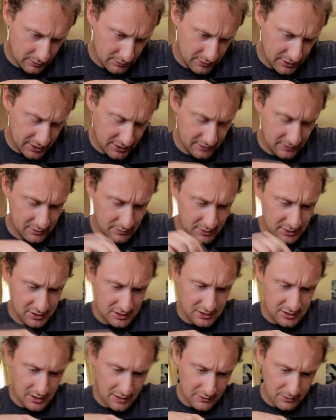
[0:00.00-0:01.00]
But let me
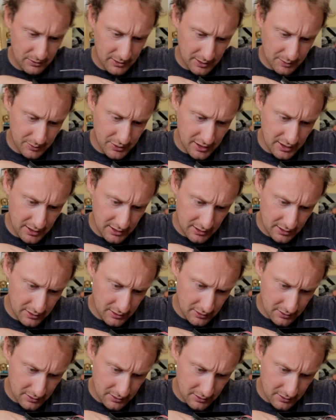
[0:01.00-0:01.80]
just have a quick peek.